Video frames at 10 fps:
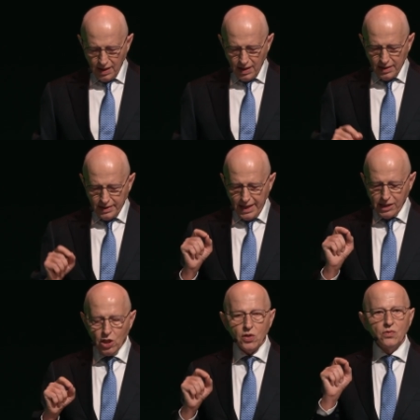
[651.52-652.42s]

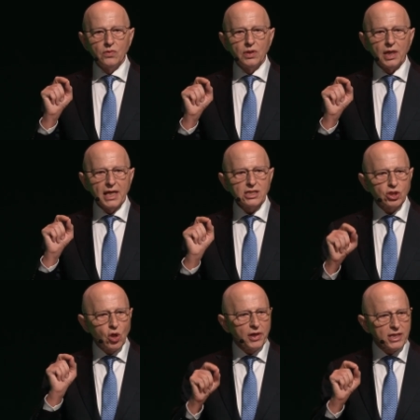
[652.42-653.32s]
NATO, as
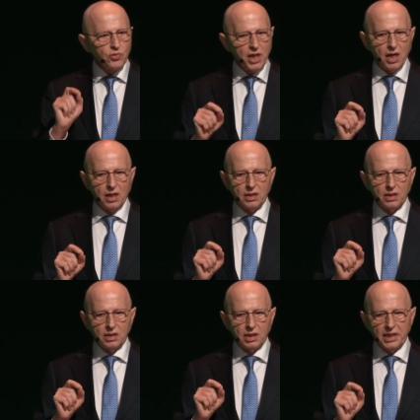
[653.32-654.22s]
strong as we are,
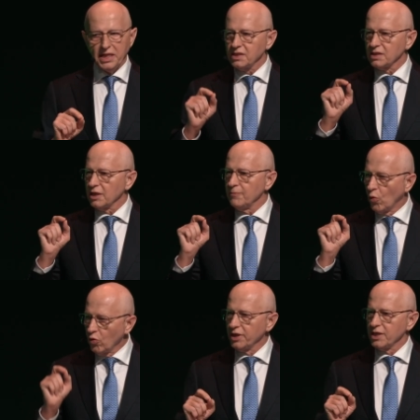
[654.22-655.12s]
and as
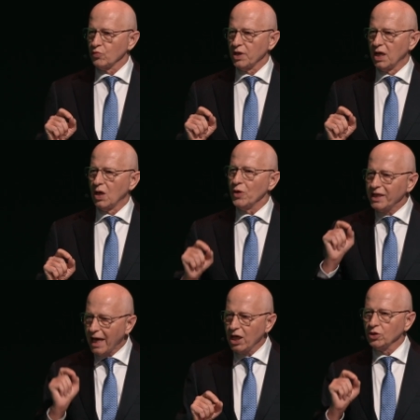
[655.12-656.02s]
important as we are, we
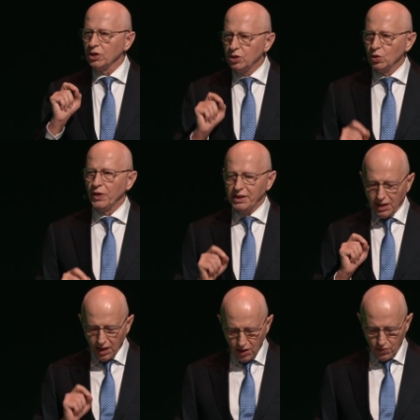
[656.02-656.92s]
cannot do it
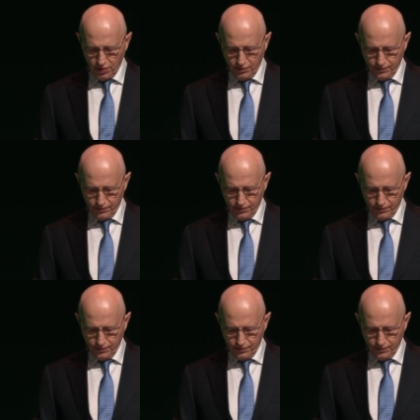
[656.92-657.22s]
alone.